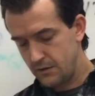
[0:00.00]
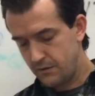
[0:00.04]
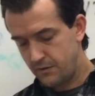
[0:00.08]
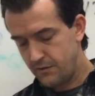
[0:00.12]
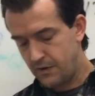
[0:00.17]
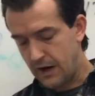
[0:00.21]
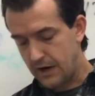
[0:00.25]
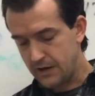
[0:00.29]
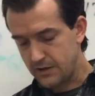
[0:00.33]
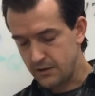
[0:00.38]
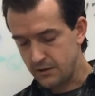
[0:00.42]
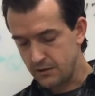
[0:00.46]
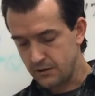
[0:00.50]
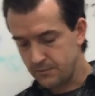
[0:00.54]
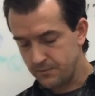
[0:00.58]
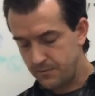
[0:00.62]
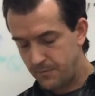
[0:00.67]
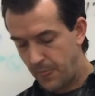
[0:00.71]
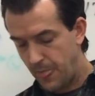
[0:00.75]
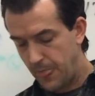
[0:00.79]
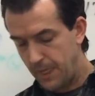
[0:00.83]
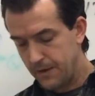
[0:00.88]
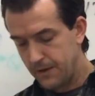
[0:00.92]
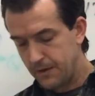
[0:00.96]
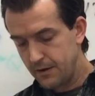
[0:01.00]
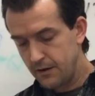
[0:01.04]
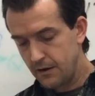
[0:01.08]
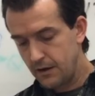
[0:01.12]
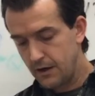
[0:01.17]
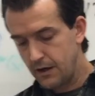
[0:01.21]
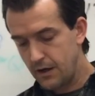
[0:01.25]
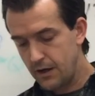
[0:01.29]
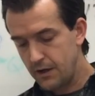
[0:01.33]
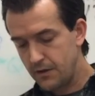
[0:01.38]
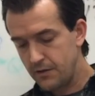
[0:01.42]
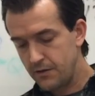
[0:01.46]
factor.
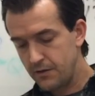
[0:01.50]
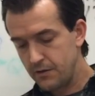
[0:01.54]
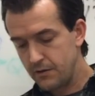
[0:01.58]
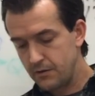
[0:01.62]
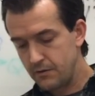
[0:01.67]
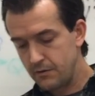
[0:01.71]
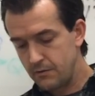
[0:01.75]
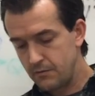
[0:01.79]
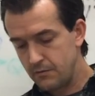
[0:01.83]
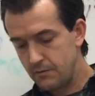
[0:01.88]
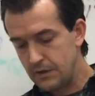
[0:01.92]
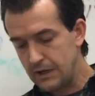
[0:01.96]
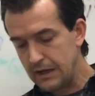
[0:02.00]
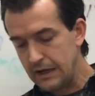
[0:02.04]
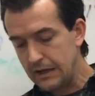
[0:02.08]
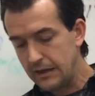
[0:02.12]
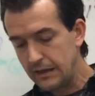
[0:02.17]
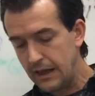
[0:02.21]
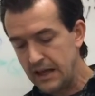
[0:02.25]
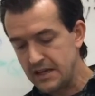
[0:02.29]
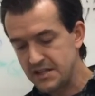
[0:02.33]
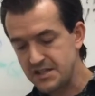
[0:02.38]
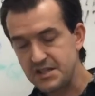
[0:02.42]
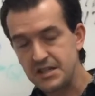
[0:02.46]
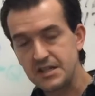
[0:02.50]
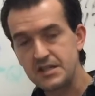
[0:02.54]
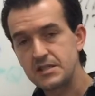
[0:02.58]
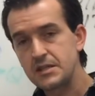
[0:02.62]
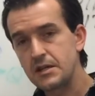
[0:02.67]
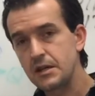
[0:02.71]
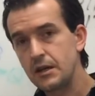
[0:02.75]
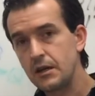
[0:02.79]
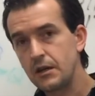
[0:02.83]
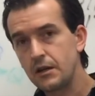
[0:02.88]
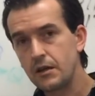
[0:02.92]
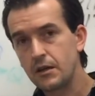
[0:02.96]
The
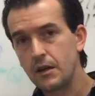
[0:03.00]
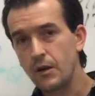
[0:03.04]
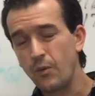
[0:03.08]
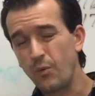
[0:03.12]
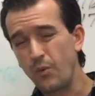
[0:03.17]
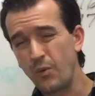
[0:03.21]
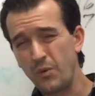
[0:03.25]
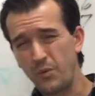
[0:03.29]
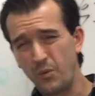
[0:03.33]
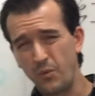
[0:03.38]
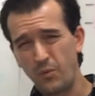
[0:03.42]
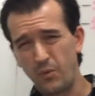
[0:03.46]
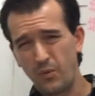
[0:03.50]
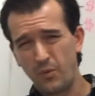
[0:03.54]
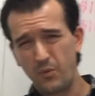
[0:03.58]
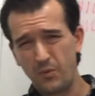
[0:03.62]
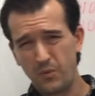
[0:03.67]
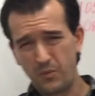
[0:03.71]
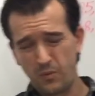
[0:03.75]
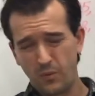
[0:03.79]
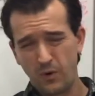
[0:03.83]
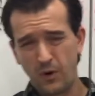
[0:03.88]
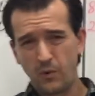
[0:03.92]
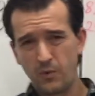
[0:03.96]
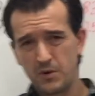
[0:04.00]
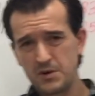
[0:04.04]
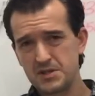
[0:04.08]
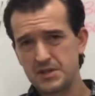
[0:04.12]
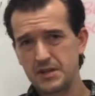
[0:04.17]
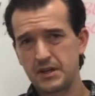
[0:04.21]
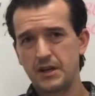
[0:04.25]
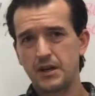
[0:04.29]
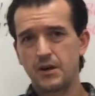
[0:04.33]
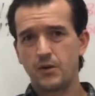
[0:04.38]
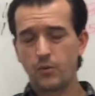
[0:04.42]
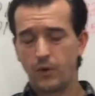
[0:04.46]
elasticity that what we're
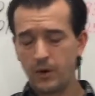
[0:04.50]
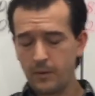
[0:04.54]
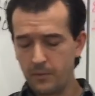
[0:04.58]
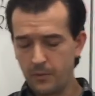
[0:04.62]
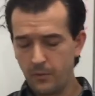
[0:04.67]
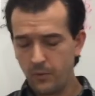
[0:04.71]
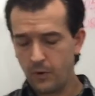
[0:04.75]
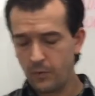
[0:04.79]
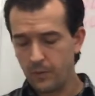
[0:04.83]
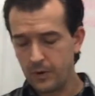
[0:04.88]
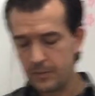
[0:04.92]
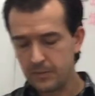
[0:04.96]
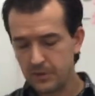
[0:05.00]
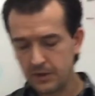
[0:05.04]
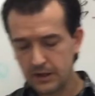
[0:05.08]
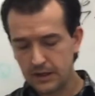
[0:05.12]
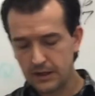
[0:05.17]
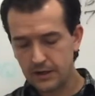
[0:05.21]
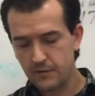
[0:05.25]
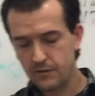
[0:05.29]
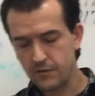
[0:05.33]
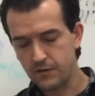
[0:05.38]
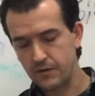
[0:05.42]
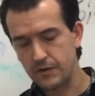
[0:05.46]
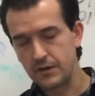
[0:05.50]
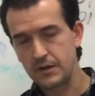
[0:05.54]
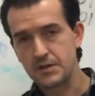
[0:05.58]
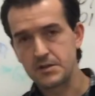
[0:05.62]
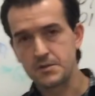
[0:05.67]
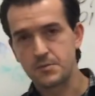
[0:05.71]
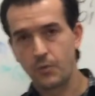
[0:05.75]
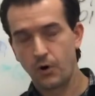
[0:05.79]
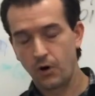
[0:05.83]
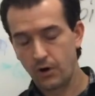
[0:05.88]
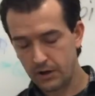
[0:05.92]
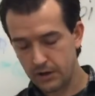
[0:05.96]
seeing, or what we believe in
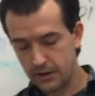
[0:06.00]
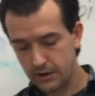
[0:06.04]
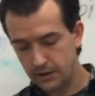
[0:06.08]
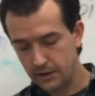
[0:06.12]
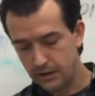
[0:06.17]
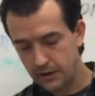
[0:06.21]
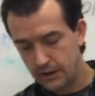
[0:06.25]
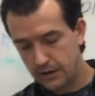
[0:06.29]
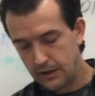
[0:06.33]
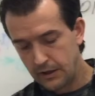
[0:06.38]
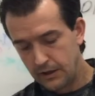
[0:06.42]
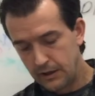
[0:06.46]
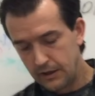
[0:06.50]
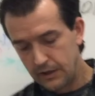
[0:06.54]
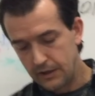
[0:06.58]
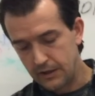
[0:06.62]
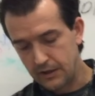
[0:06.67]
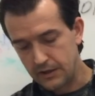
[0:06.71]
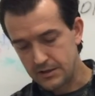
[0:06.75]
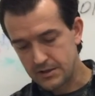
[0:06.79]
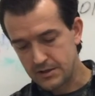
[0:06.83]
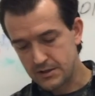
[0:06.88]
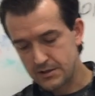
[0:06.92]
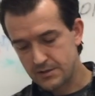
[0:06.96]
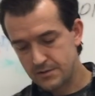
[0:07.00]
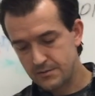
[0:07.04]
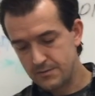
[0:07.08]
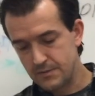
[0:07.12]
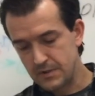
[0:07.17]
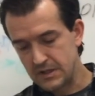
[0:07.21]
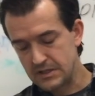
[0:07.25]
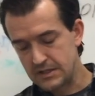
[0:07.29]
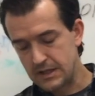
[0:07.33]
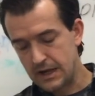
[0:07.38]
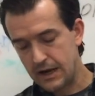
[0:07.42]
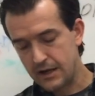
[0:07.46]
this market, is
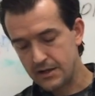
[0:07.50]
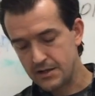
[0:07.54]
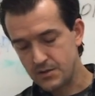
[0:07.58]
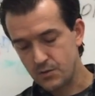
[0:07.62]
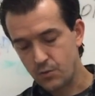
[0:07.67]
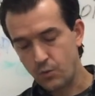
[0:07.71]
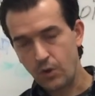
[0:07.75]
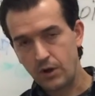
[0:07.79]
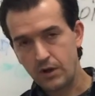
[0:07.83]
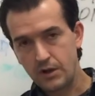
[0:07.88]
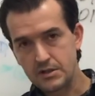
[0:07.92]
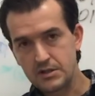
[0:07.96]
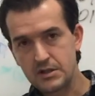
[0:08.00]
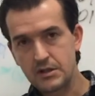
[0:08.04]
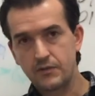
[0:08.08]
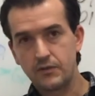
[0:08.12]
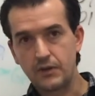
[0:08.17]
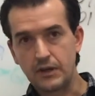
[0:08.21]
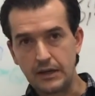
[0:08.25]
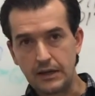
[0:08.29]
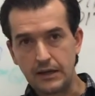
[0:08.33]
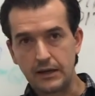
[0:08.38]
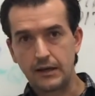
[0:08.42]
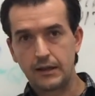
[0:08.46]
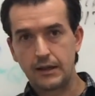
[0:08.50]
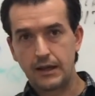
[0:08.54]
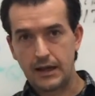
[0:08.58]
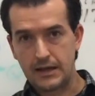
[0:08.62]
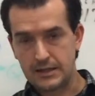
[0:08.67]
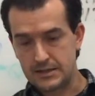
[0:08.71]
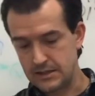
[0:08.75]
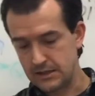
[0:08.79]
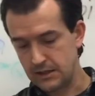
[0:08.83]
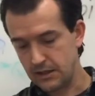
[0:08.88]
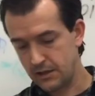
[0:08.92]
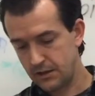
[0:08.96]
that it's relatively
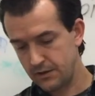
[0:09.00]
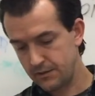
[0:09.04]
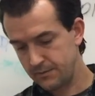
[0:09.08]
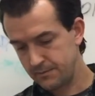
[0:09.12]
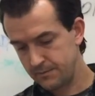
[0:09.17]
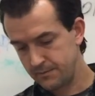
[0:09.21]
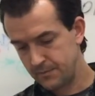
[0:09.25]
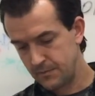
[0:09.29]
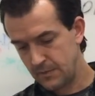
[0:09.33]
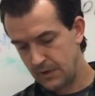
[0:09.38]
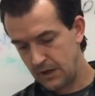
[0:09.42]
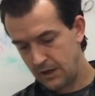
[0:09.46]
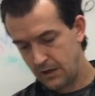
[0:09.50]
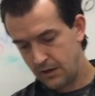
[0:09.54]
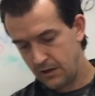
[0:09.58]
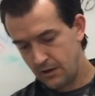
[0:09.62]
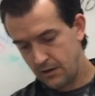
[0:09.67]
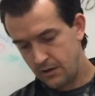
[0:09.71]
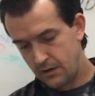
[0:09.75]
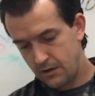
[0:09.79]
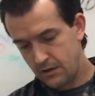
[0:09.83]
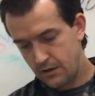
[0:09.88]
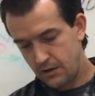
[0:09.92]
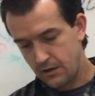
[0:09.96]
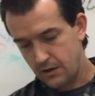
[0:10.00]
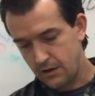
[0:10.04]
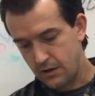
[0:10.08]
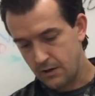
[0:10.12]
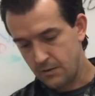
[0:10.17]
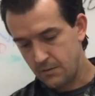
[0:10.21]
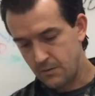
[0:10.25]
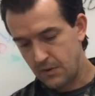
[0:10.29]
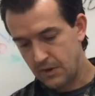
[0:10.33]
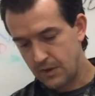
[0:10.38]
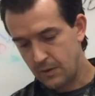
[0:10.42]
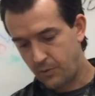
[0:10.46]
inelastic.
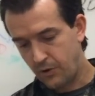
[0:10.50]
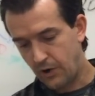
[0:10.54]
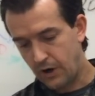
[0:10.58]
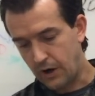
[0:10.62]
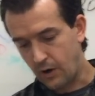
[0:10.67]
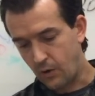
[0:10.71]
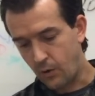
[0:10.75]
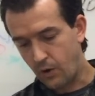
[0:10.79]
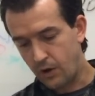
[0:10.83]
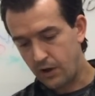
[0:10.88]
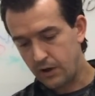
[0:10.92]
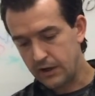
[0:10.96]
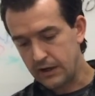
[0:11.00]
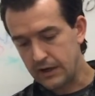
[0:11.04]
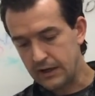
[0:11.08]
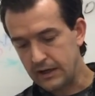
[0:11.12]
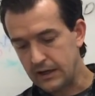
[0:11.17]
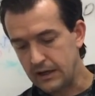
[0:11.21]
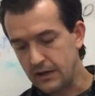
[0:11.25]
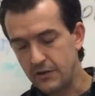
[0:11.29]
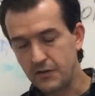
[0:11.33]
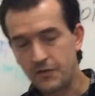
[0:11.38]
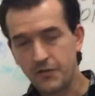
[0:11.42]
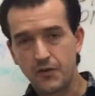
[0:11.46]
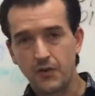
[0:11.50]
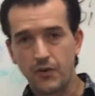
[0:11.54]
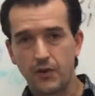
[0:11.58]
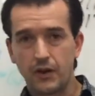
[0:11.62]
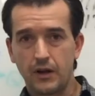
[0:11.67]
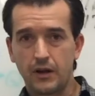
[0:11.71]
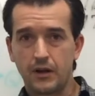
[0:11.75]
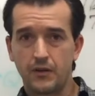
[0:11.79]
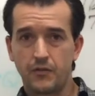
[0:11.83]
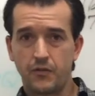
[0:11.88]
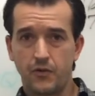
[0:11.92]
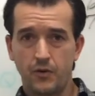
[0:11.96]
The product quality needed
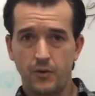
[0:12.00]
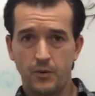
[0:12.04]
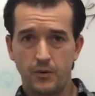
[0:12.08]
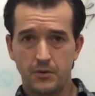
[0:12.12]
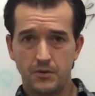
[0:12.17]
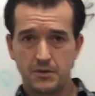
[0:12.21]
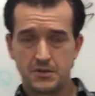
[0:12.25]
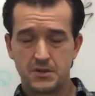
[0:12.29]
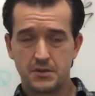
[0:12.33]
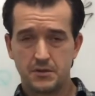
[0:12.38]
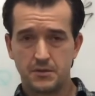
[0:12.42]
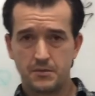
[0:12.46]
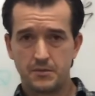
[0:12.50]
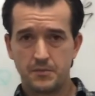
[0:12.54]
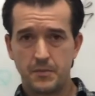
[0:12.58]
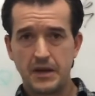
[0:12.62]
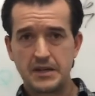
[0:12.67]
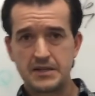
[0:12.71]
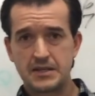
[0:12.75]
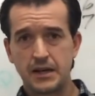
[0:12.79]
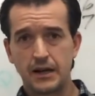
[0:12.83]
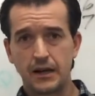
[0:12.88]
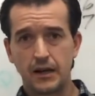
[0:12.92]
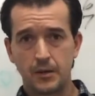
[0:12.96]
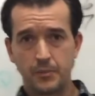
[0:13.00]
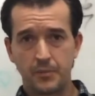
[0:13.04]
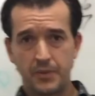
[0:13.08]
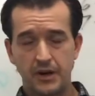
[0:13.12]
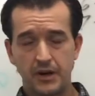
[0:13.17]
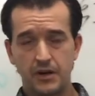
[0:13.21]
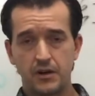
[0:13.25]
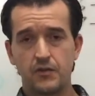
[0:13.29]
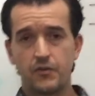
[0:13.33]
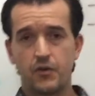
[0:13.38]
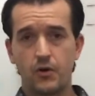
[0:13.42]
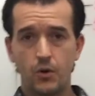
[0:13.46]
to maintain a
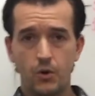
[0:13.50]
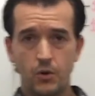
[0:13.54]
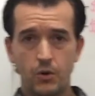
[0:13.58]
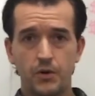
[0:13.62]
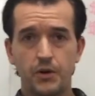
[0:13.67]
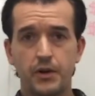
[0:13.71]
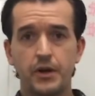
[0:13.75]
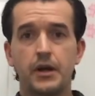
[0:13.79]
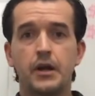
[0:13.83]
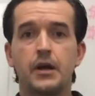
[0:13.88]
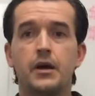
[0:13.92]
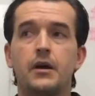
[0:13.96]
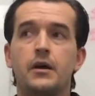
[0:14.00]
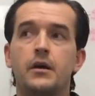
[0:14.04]
competitive hold,